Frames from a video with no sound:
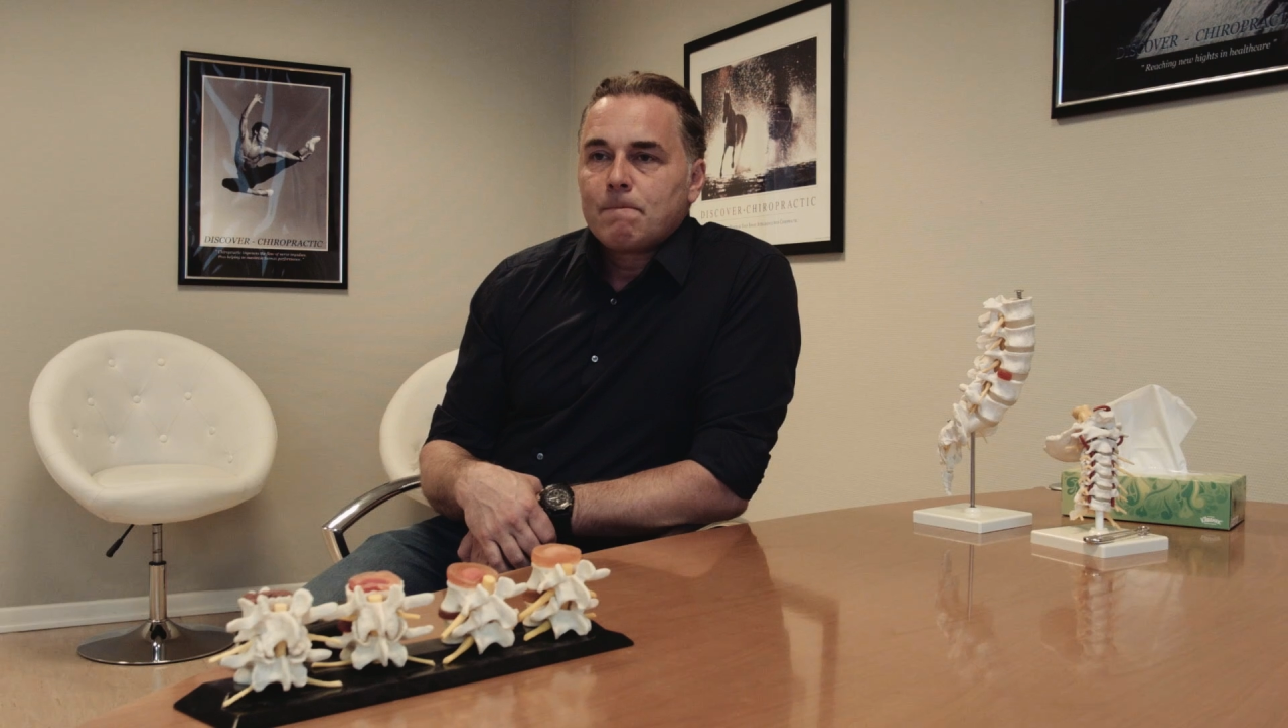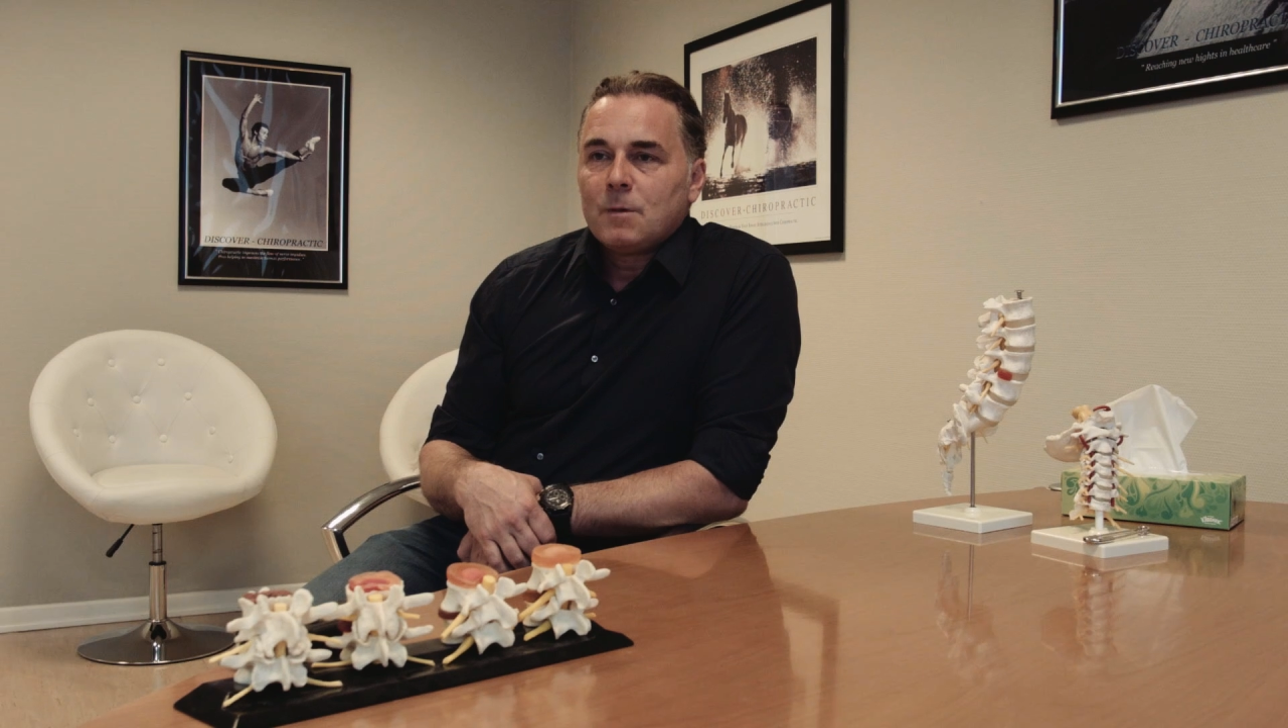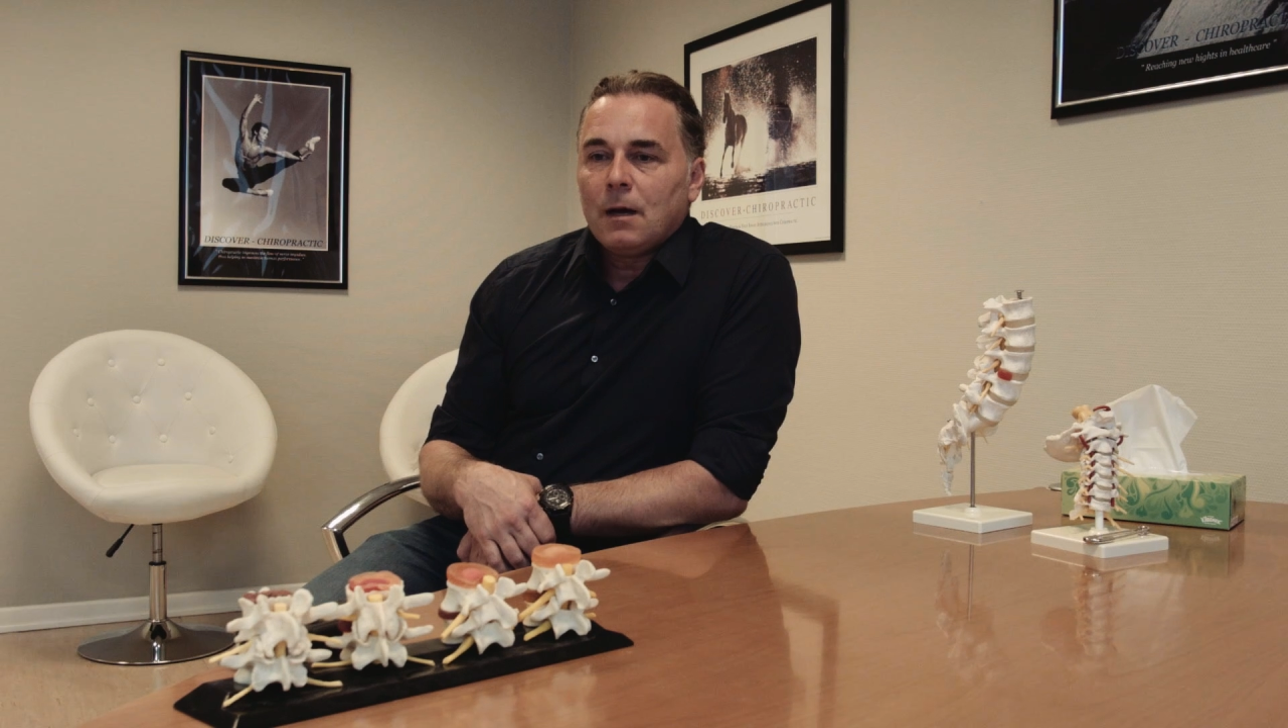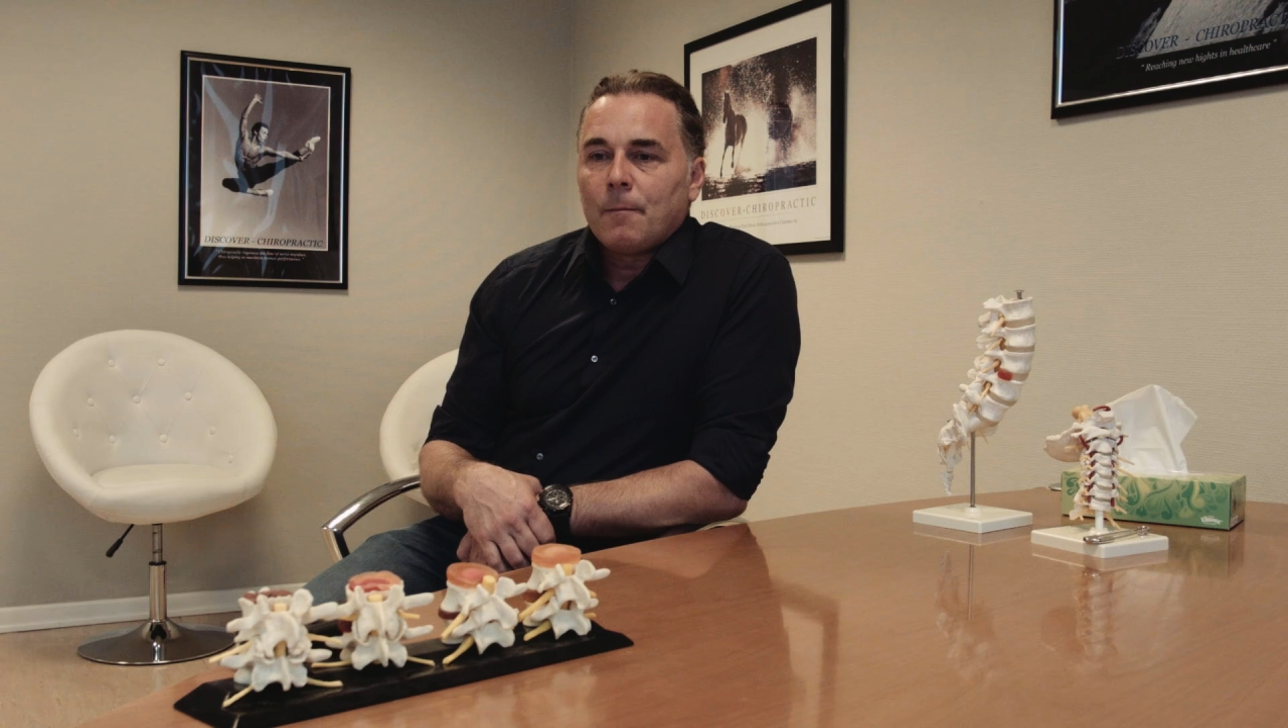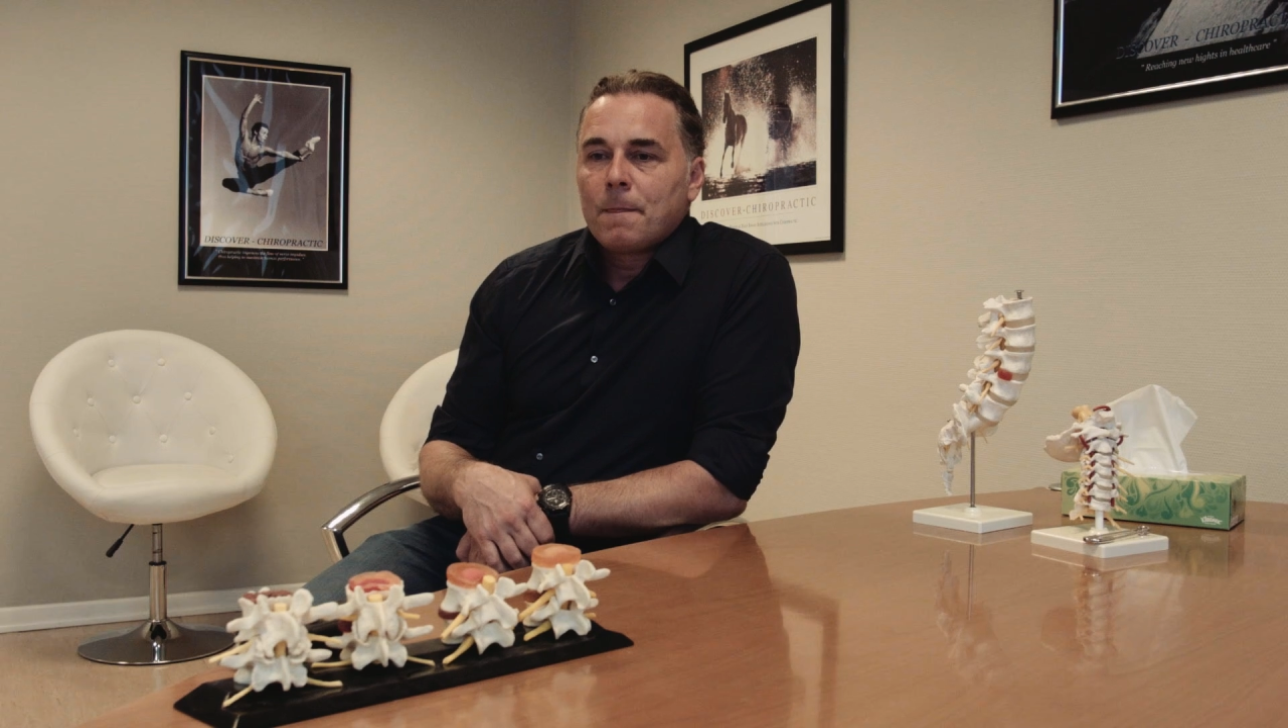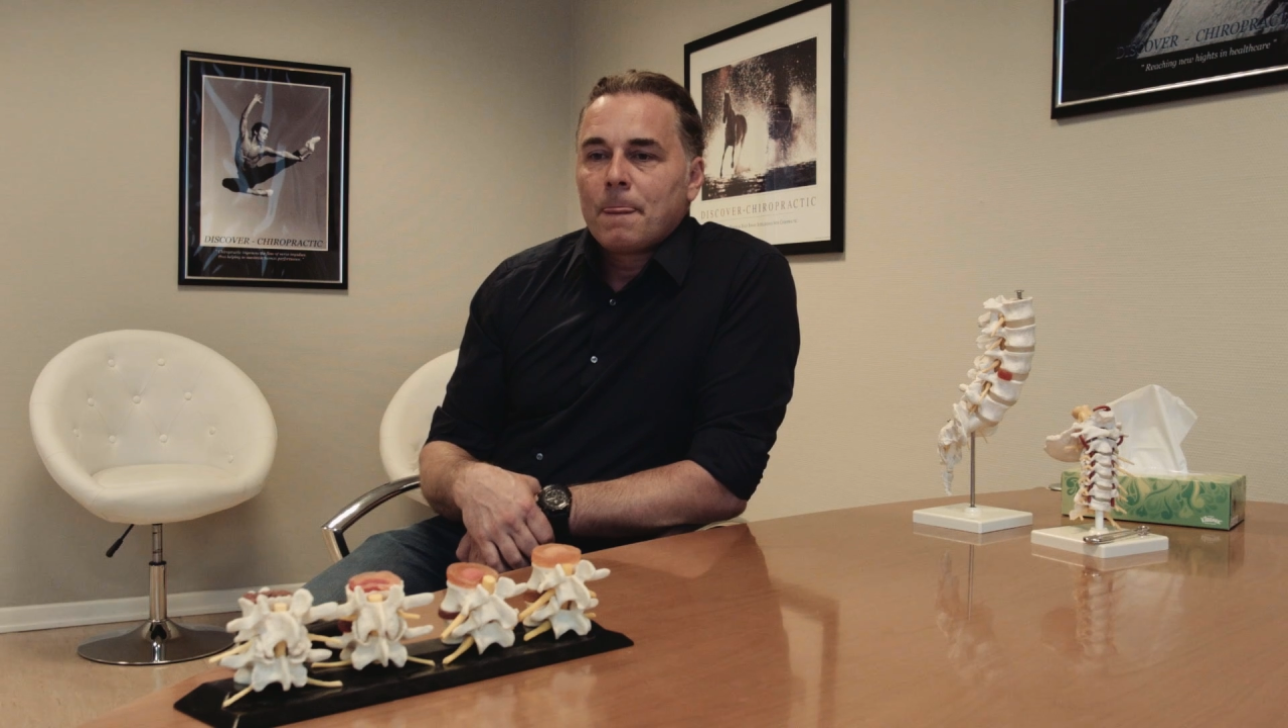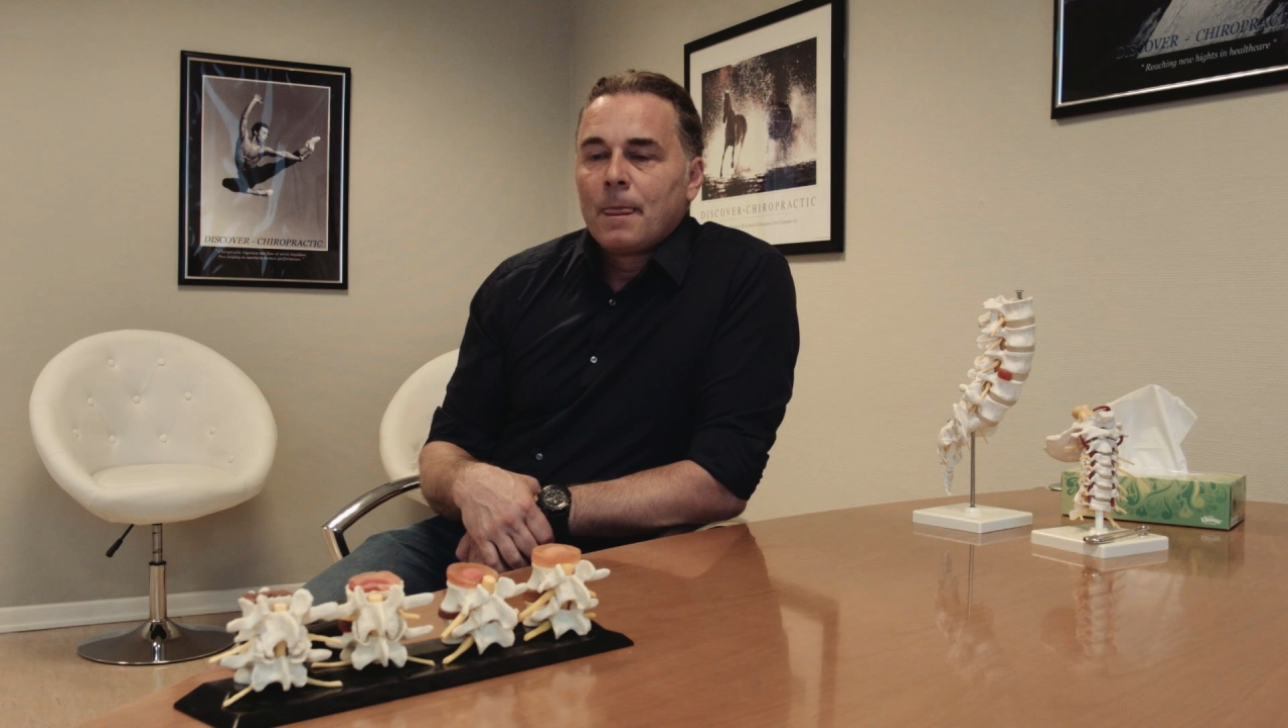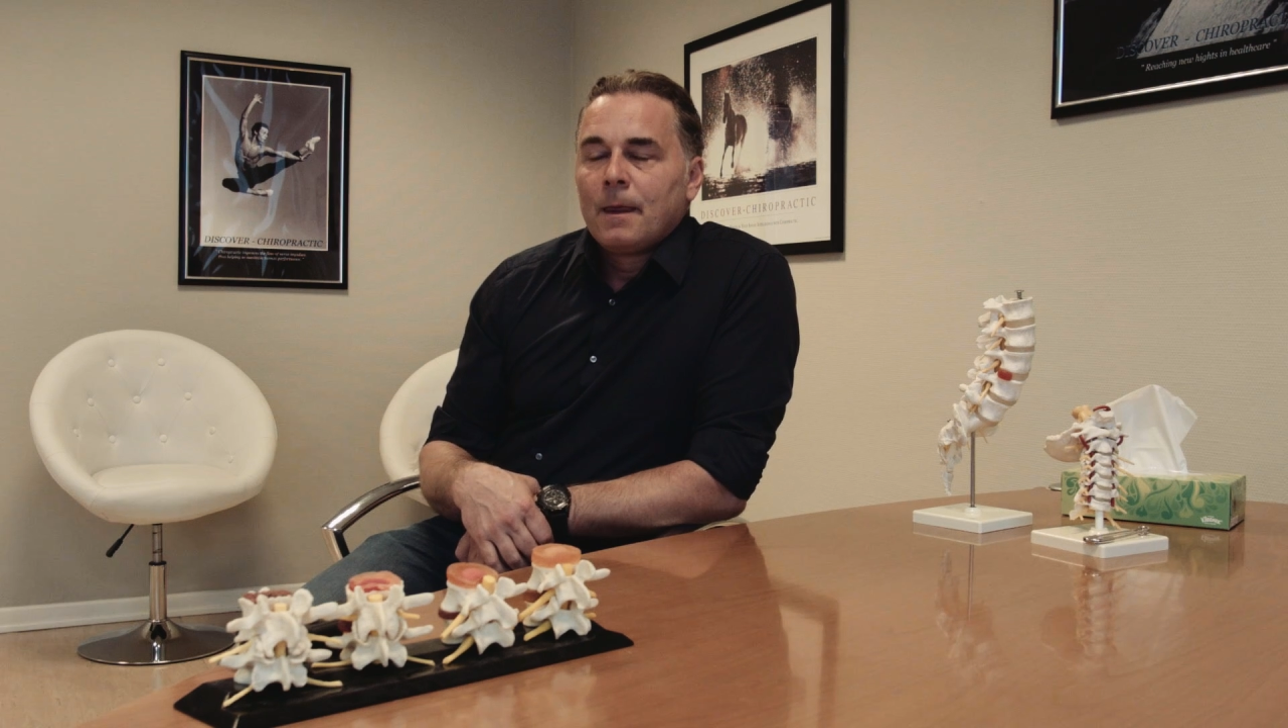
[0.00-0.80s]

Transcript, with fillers: yeah,